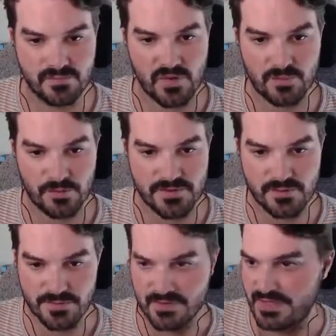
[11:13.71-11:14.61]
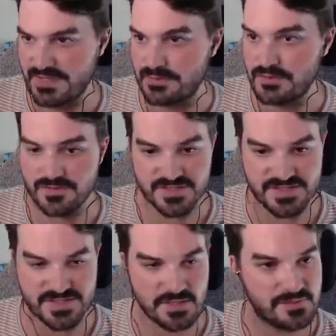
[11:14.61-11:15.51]
Probably would be a good idea to move the
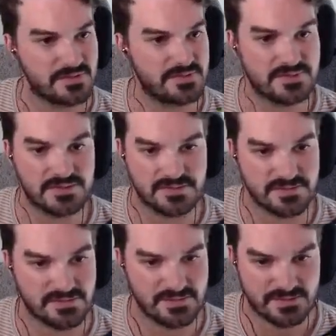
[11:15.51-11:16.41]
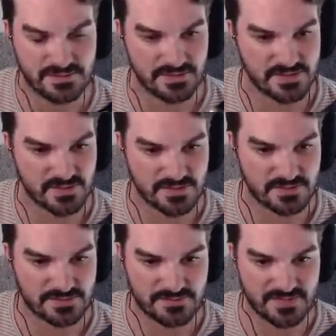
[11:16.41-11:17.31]
cinema to
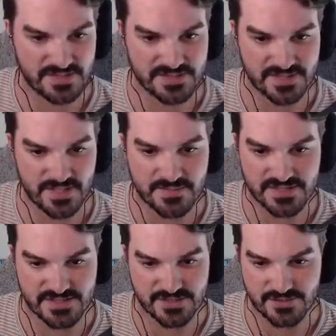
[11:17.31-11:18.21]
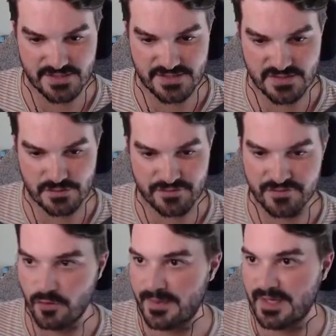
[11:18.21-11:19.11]
the entertainment district that's sort of
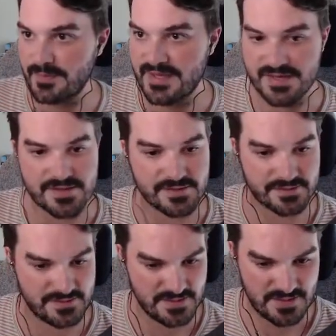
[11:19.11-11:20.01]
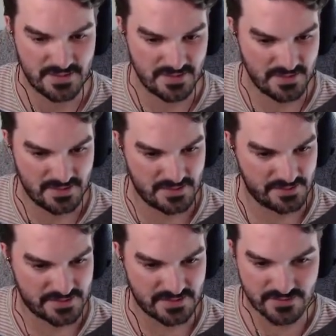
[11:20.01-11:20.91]
forming up here.
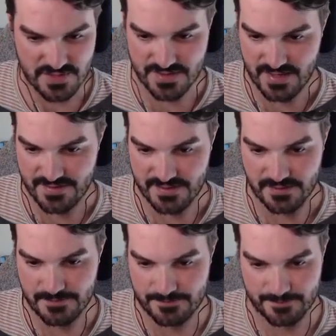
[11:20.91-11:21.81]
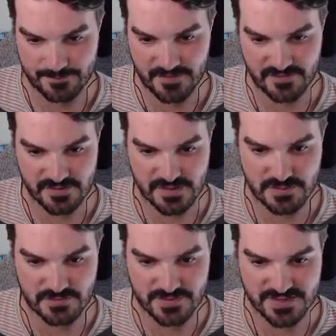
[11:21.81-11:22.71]
Let's have a look at that then. First to
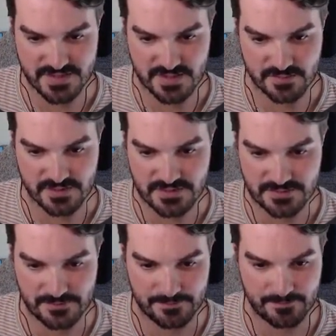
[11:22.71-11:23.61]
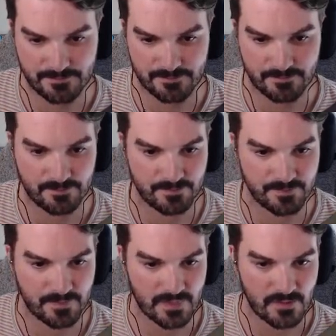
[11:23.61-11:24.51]
move the cinema.
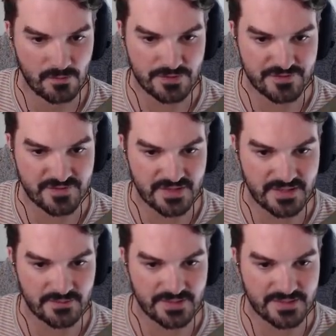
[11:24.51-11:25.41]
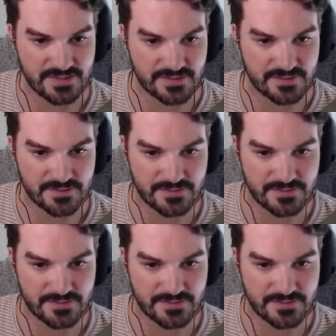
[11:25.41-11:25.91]
Would it fit anywhere here?